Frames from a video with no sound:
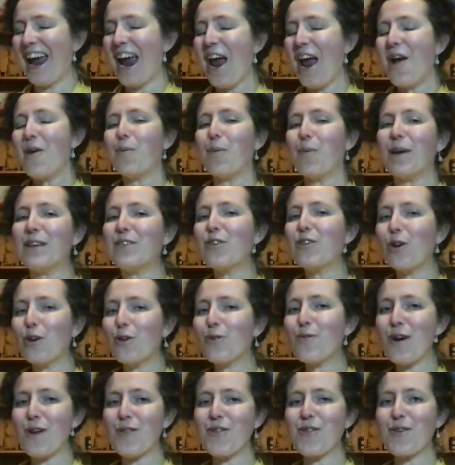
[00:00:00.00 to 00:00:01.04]
we
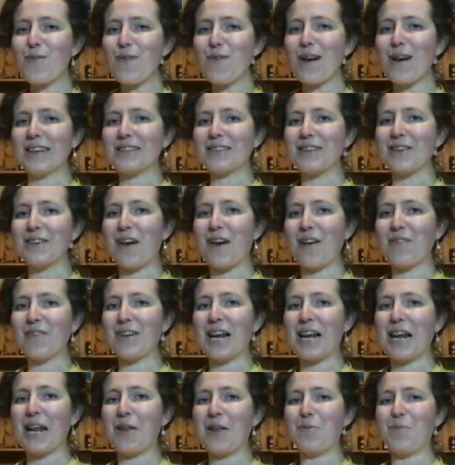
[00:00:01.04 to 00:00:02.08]
do run the risk of having
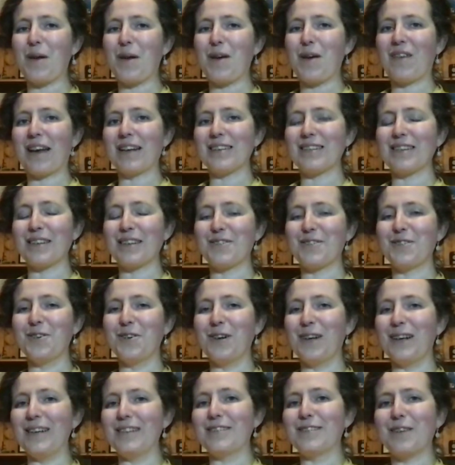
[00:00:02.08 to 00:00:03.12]
a little bit of excess
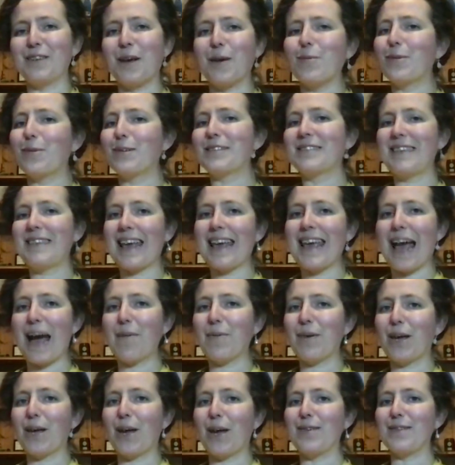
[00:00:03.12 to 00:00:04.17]
noise, so we'll see
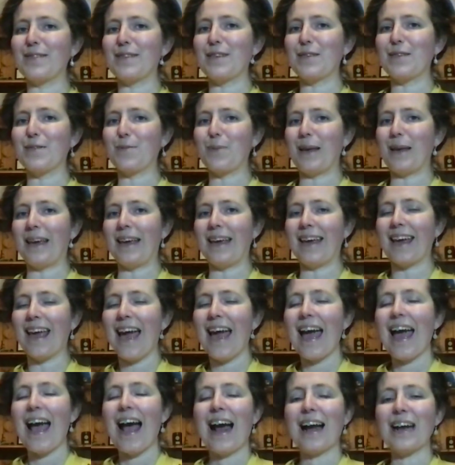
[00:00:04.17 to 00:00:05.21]
how he goes this week,
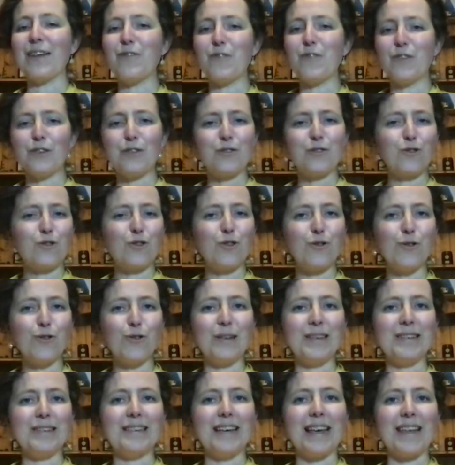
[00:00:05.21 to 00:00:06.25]
and if he's too
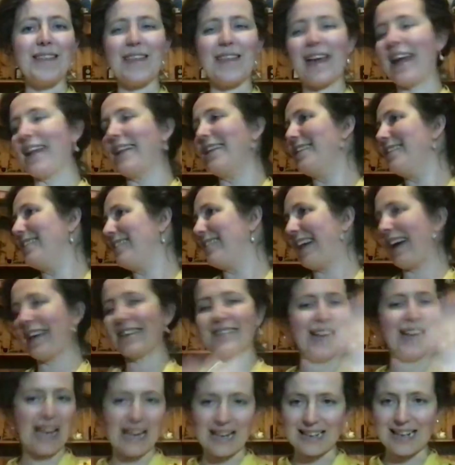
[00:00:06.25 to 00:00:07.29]
noisy, then
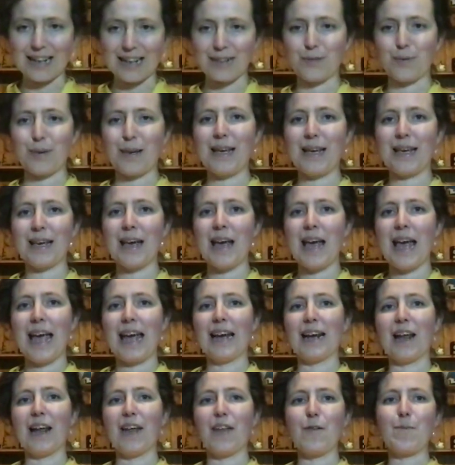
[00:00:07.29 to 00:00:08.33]
that's it. Next week
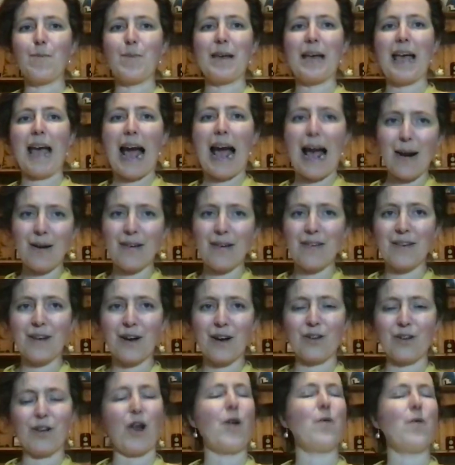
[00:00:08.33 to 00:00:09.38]
he'll either be out in the
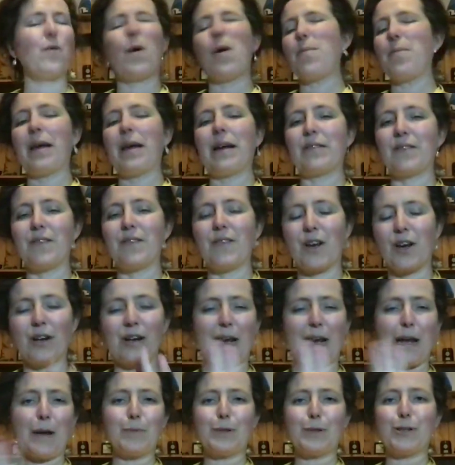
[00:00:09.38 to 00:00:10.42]
garden. No, he won't be out in the
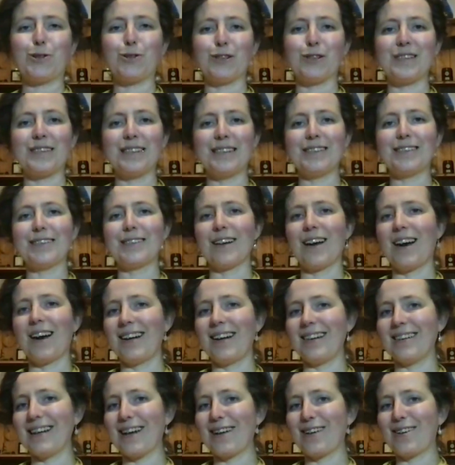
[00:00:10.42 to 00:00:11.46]
garden. He'll be shut
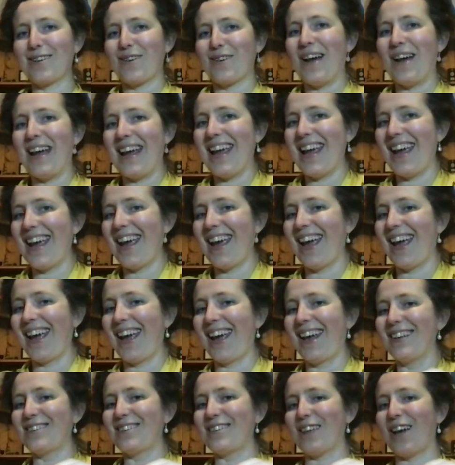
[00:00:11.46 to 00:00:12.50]
inside next
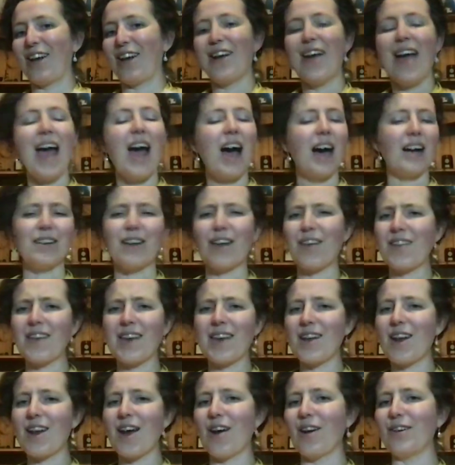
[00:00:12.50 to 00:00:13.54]
week. So I don't
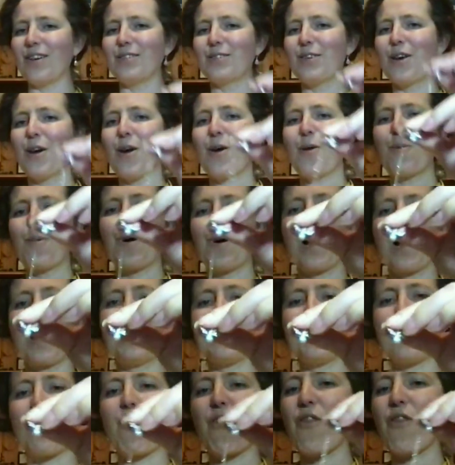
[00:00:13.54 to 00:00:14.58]
think he knows what
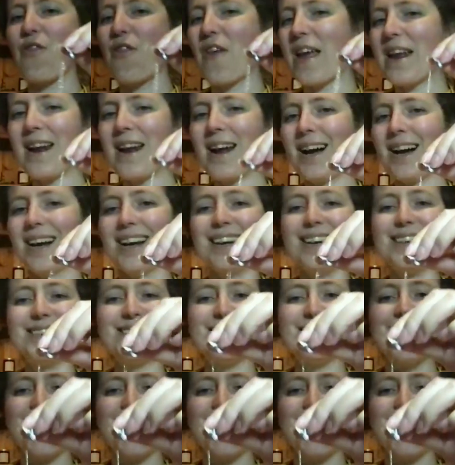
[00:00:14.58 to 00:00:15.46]
kind of thin ice